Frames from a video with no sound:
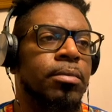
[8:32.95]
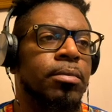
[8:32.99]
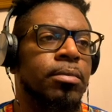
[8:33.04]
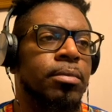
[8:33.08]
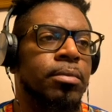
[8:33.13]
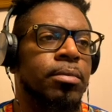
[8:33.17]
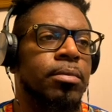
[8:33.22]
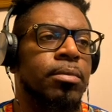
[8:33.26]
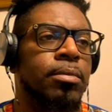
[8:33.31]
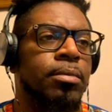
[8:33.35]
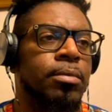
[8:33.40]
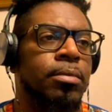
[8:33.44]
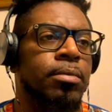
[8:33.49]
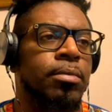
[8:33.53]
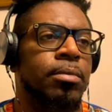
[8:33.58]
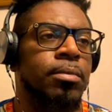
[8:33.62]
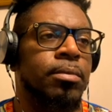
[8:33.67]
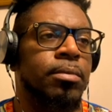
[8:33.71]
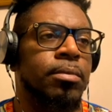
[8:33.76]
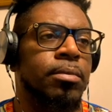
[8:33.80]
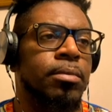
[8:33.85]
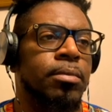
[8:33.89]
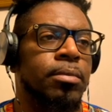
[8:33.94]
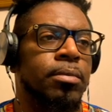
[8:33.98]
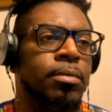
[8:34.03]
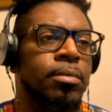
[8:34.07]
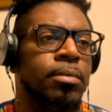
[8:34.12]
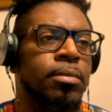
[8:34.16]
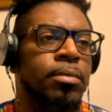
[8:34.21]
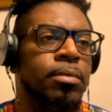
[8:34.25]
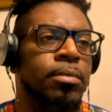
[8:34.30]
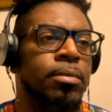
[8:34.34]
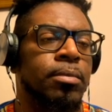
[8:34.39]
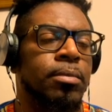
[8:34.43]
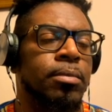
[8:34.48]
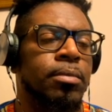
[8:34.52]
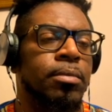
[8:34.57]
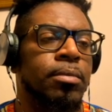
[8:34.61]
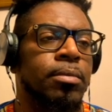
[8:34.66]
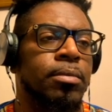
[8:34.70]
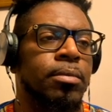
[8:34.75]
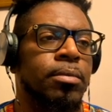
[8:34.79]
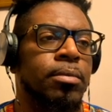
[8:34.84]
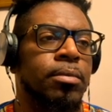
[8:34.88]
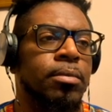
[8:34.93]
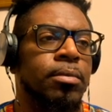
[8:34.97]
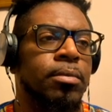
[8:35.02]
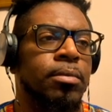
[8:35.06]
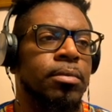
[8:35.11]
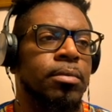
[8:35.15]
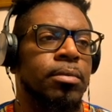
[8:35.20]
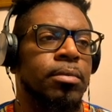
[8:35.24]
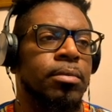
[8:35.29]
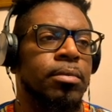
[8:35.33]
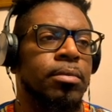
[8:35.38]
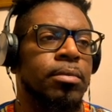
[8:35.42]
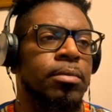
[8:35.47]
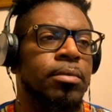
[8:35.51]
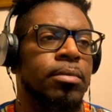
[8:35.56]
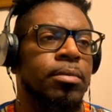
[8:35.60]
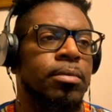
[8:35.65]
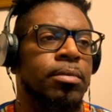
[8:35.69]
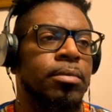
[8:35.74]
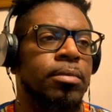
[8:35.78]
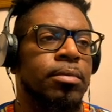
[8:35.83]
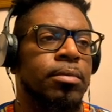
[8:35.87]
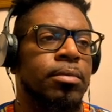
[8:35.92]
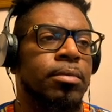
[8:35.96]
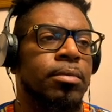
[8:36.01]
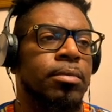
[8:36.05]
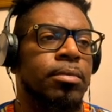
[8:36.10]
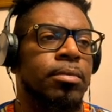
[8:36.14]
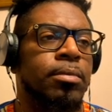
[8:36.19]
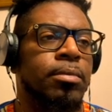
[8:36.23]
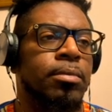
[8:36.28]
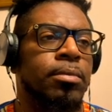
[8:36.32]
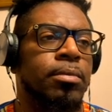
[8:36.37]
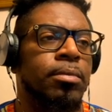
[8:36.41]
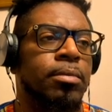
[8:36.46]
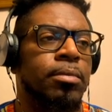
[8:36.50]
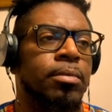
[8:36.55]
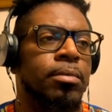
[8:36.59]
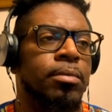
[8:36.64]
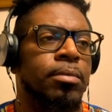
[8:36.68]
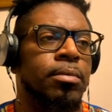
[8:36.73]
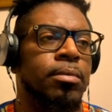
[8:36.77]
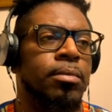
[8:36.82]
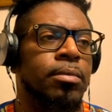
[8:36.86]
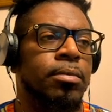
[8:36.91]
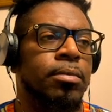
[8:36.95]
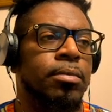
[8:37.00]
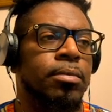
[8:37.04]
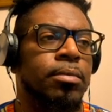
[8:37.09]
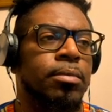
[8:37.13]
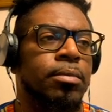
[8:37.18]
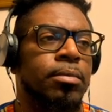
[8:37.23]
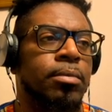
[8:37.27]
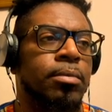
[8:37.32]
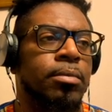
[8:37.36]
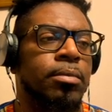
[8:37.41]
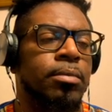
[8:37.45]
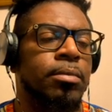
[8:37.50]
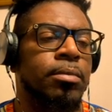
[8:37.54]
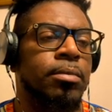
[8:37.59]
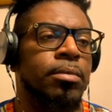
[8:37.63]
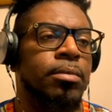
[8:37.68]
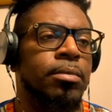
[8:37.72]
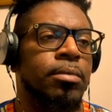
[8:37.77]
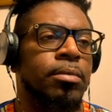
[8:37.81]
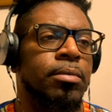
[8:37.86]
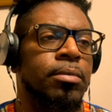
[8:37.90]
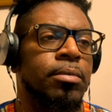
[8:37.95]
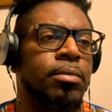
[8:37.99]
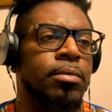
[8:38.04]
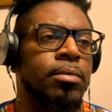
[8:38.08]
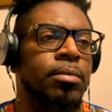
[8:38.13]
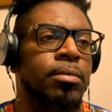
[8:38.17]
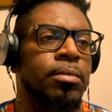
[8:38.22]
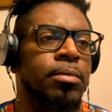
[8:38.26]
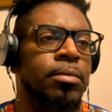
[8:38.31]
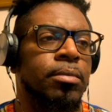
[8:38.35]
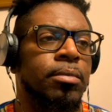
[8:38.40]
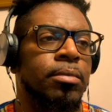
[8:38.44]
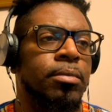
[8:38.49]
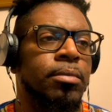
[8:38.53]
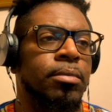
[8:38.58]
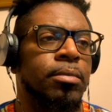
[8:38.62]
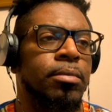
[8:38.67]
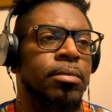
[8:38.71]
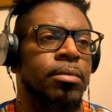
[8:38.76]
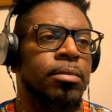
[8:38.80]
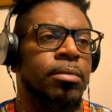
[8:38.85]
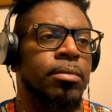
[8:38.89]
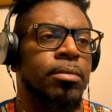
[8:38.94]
This person isn't speaking.